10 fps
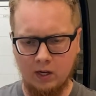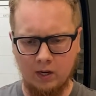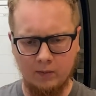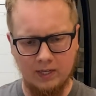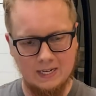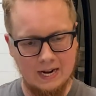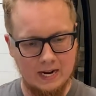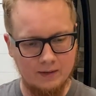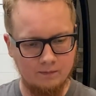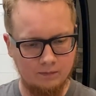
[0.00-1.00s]
Did
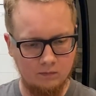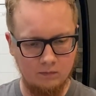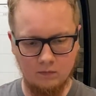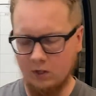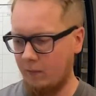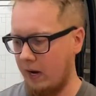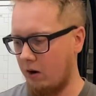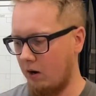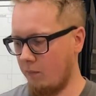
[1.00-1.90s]
not come out on